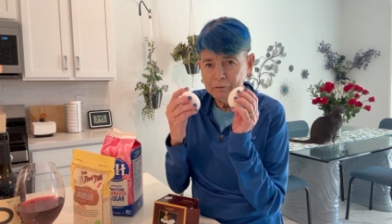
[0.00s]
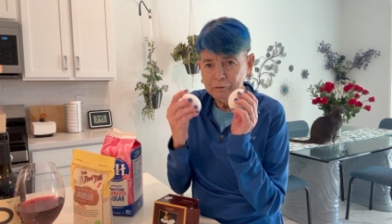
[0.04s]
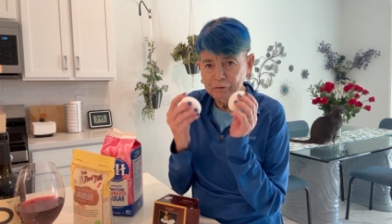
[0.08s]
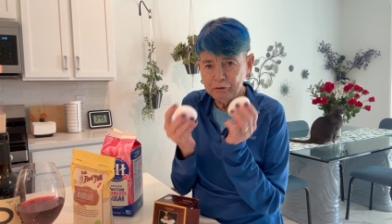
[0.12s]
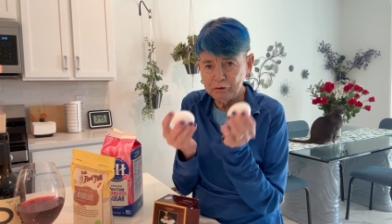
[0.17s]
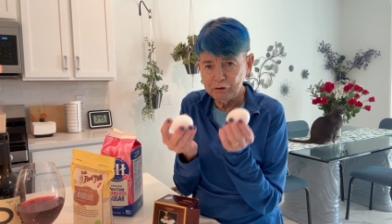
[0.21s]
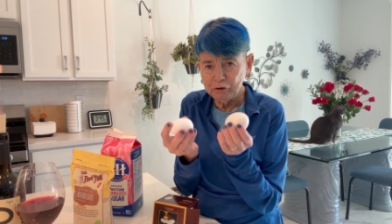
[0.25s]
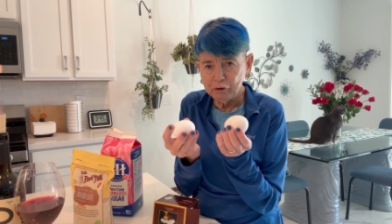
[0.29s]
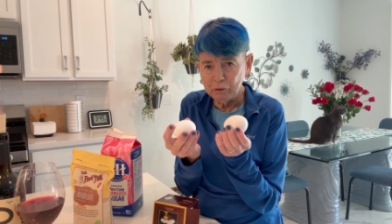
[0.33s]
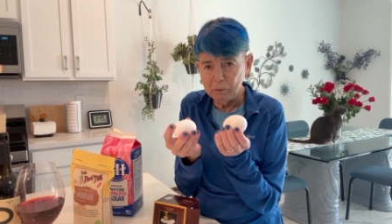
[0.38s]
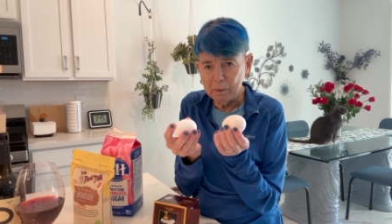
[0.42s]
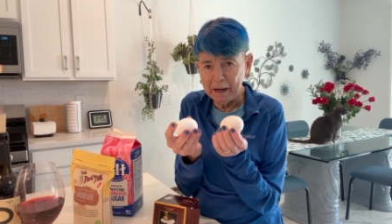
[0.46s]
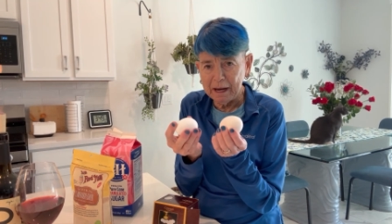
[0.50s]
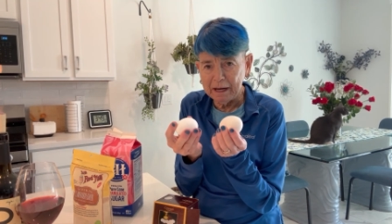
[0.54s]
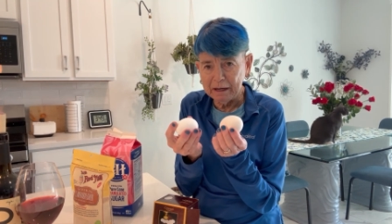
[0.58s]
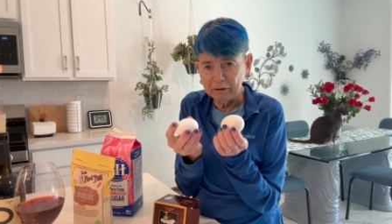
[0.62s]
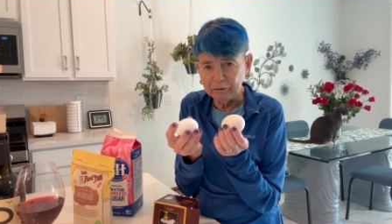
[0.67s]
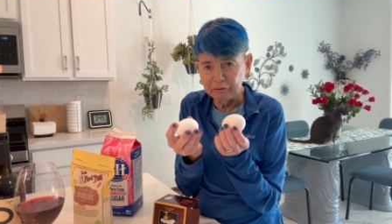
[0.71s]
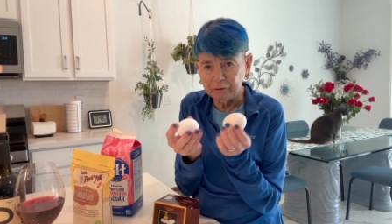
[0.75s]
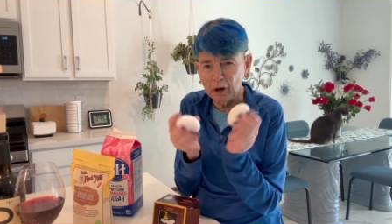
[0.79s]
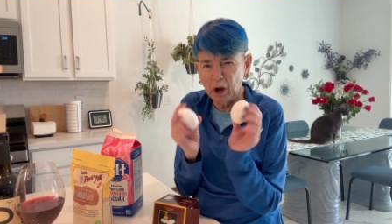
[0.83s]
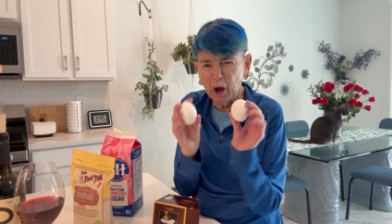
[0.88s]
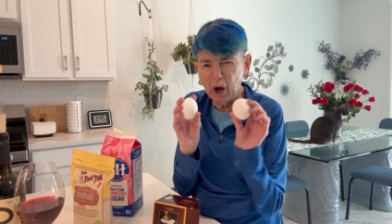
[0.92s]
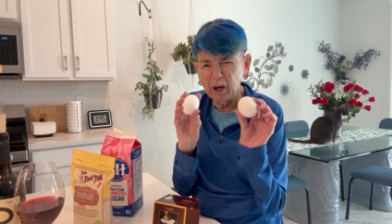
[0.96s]
2
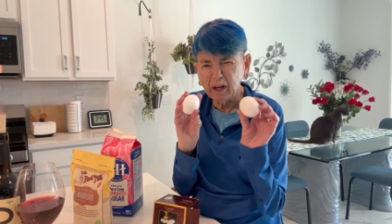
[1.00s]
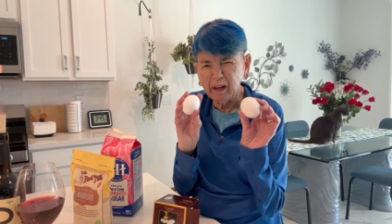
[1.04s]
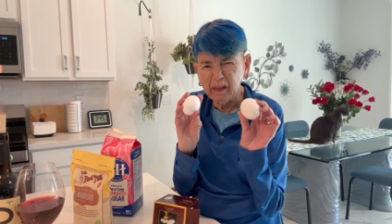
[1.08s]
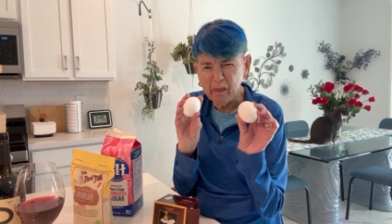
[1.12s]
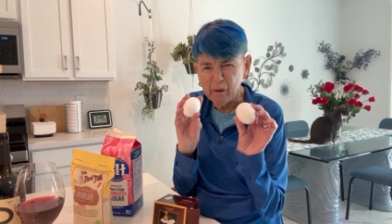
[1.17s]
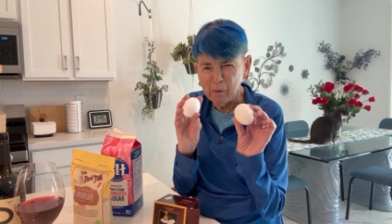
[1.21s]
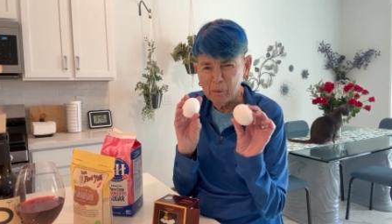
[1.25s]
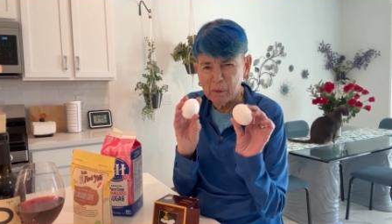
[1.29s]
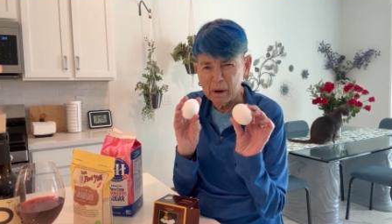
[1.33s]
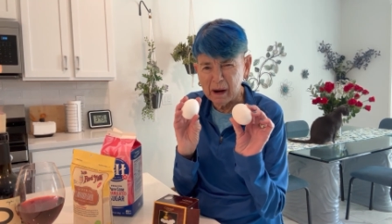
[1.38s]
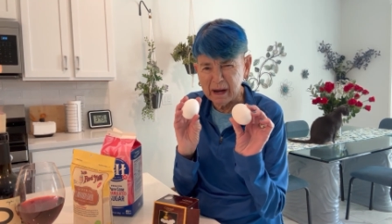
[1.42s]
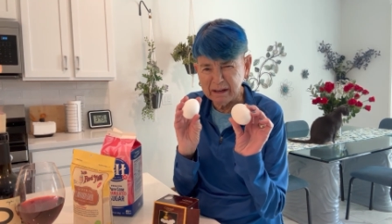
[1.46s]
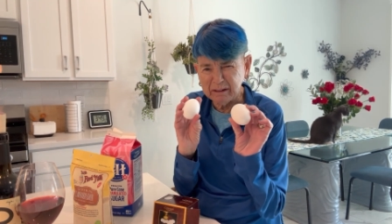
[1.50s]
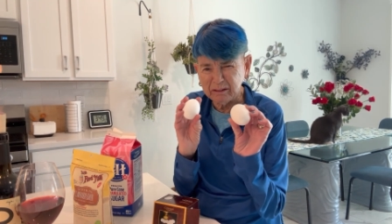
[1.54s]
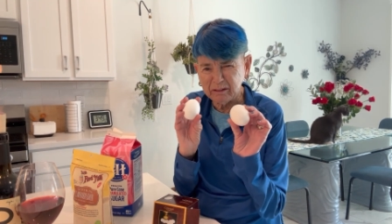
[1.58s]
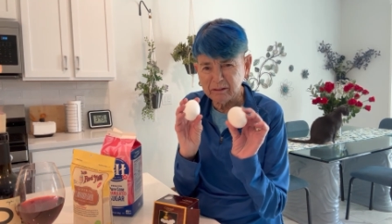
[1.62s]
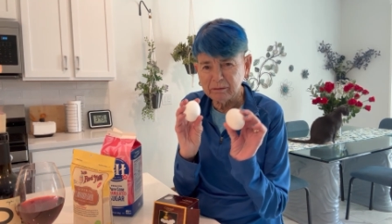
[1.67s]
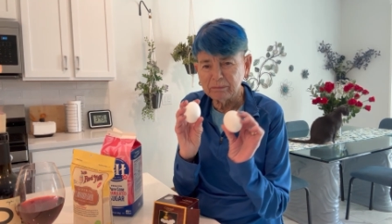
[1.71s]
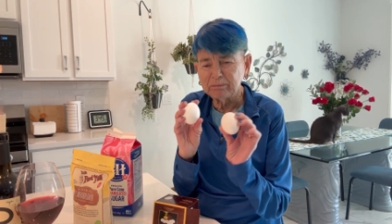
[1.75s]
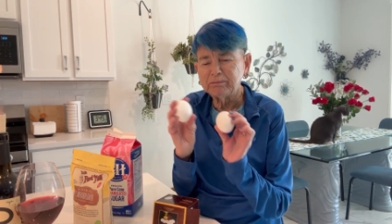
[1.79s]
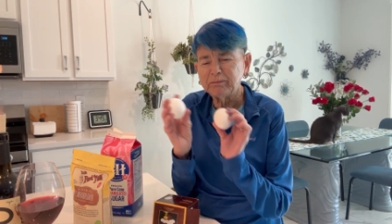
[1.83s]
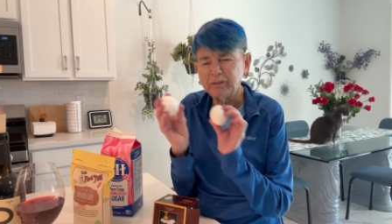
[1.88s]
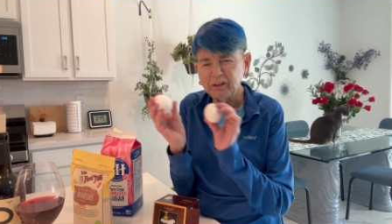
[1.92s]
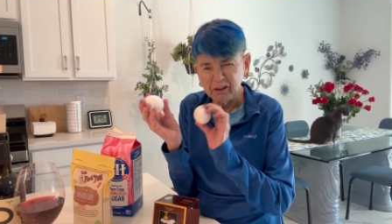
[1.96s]
eggs, only the
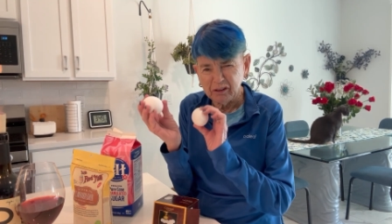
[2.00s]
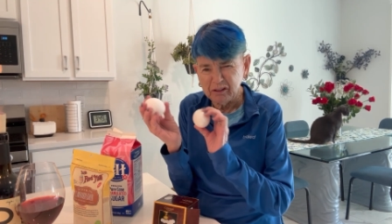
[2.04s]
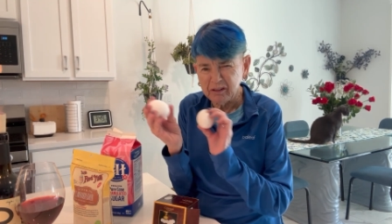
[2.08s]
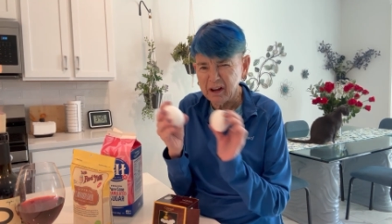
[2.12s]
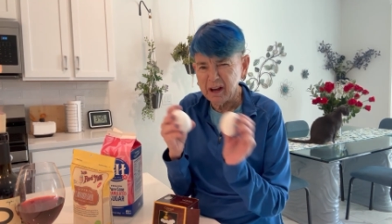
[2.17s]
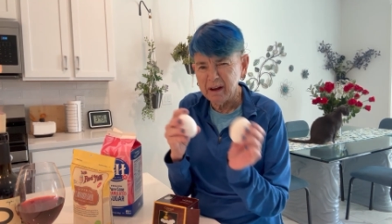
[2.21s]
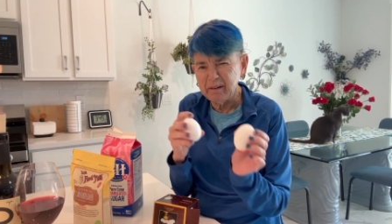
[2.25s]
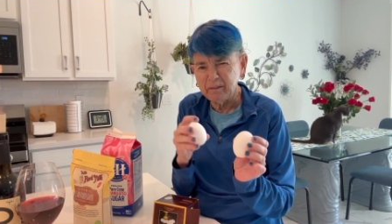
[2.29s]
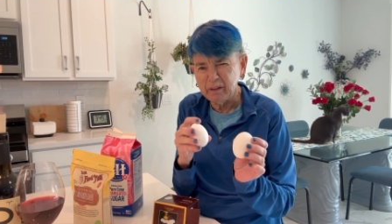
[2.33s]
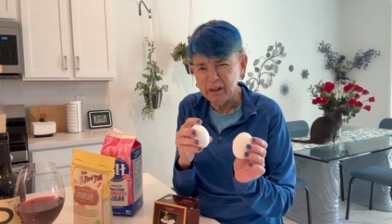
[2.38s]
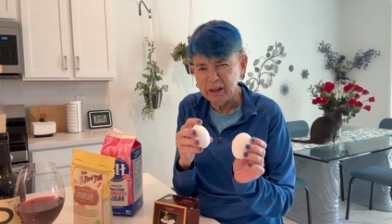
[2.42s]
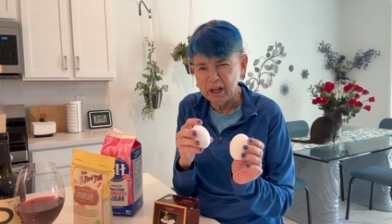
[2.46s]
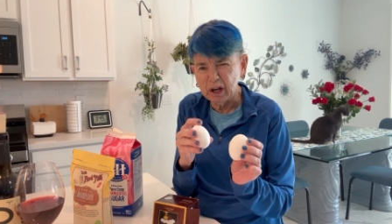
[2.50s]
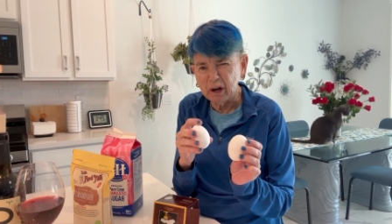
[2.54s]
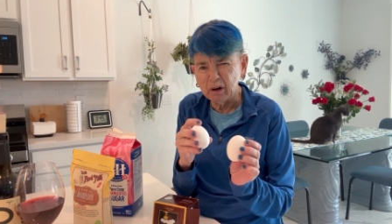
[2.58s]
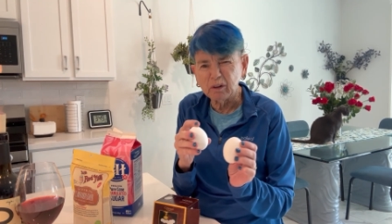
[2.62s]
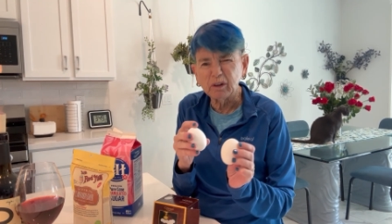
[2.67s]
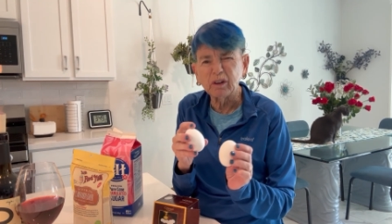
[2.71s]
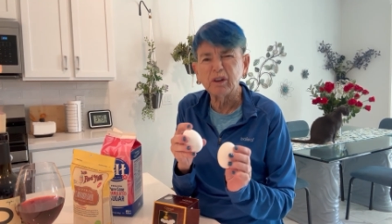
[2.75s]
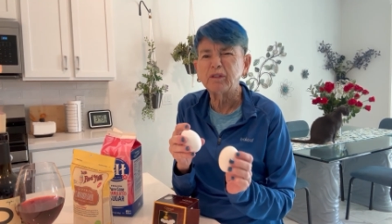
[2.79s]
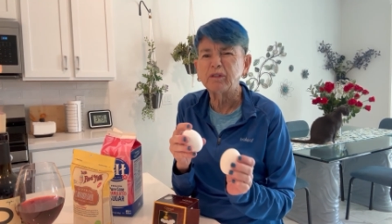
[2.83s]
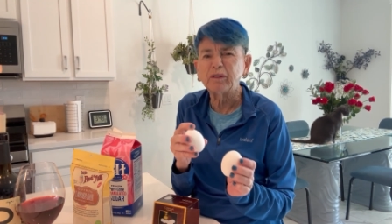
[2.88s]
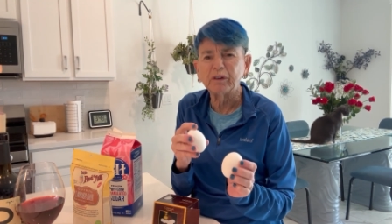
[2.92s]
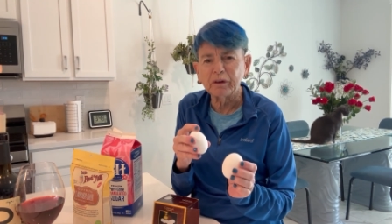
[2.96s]
whites. Save the
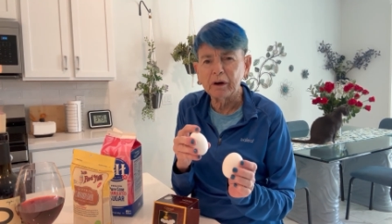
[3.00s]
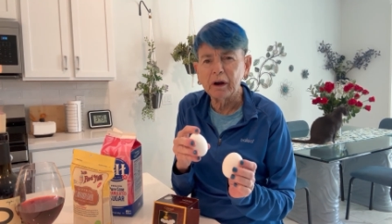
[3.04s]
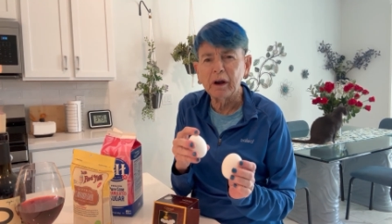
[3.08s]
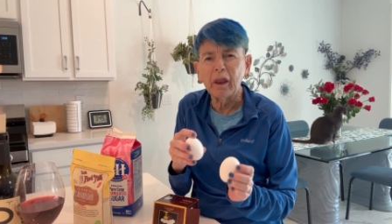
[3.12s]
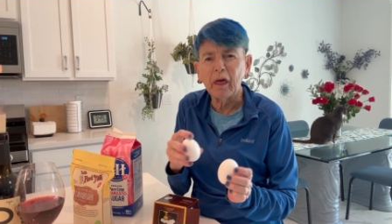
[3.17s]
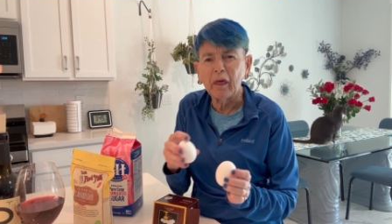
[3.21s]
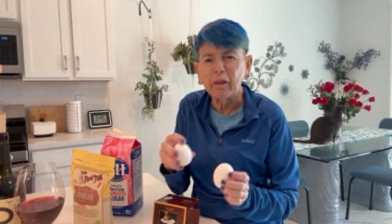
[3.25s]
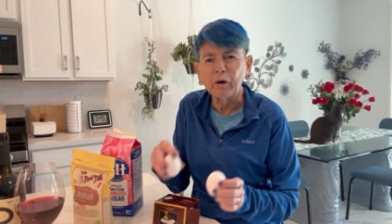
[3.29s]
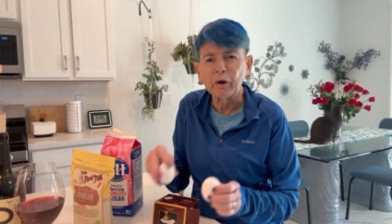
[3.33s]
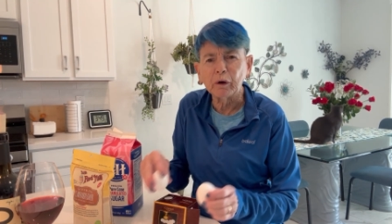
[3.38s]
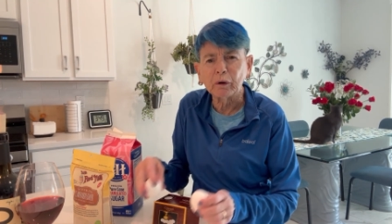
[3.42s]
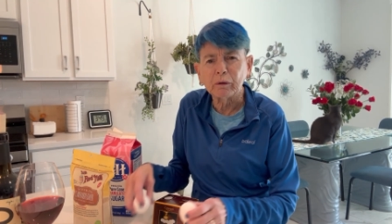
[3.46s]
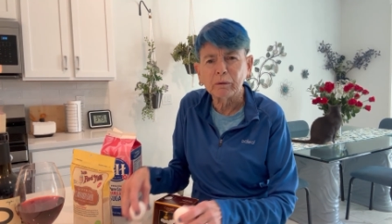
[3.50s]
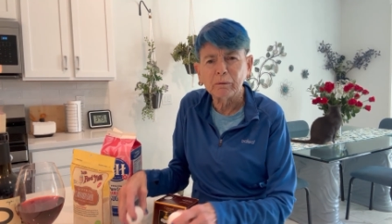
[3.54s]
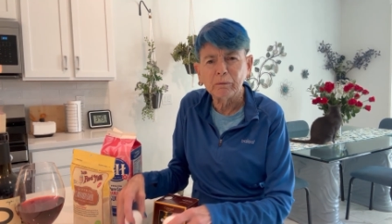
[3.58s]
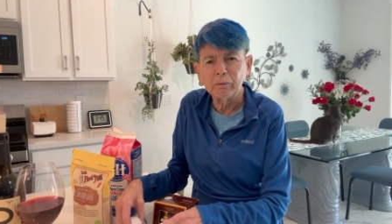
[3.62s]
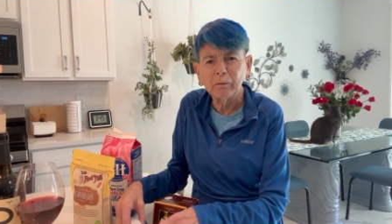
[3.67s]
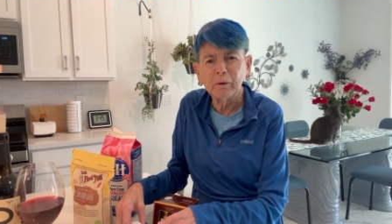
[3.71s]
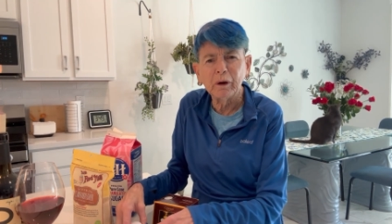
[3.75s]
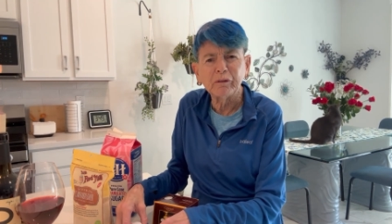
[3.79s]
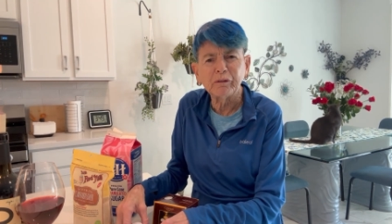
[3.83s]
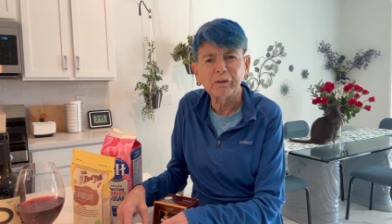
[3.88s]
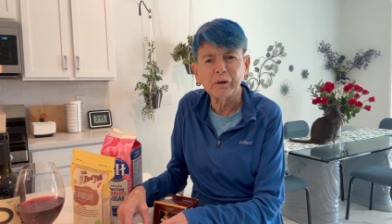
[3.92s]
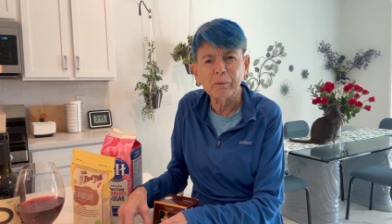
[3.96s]
yolks for another
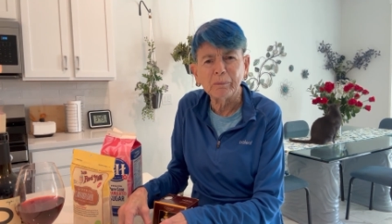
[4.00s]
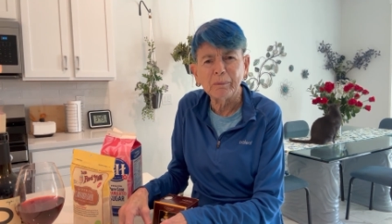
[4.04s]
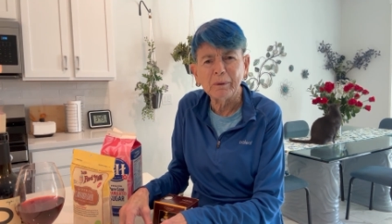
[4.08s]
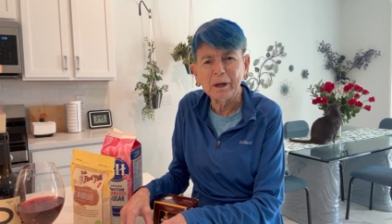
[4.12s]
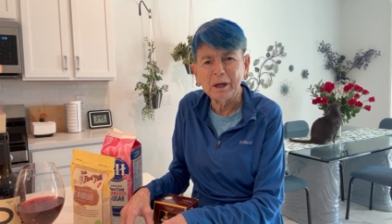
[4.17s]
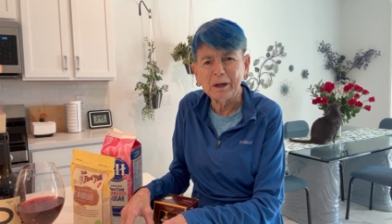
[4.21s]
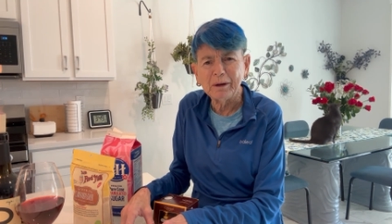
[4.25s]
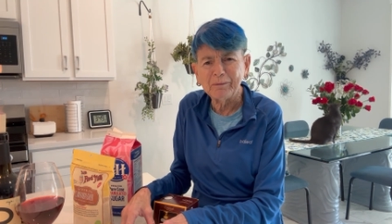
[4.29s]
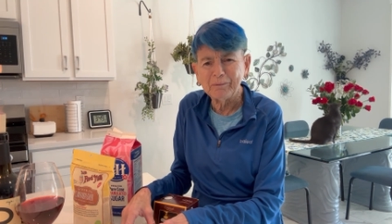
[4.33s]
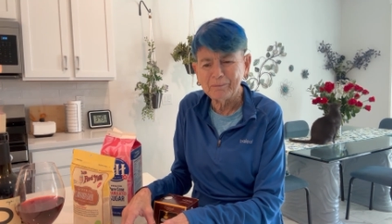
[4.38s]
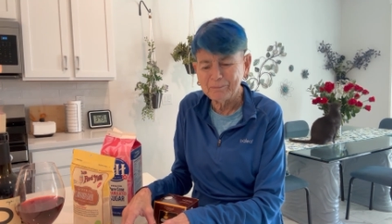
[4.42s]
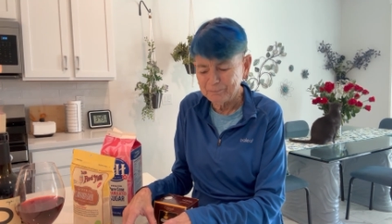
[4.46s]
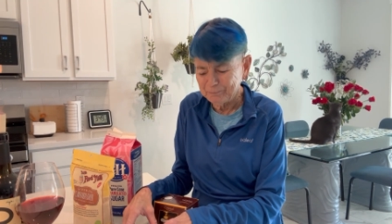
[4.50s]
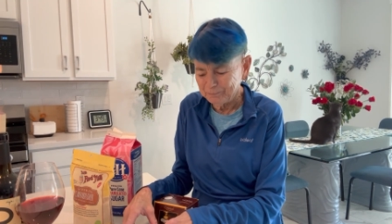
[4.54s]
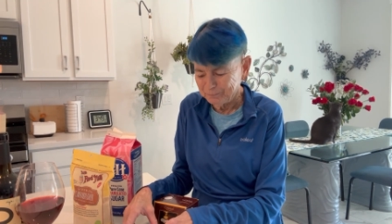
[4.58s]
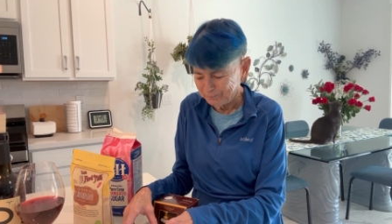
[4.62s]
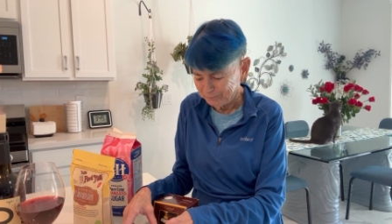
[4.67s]
recipe.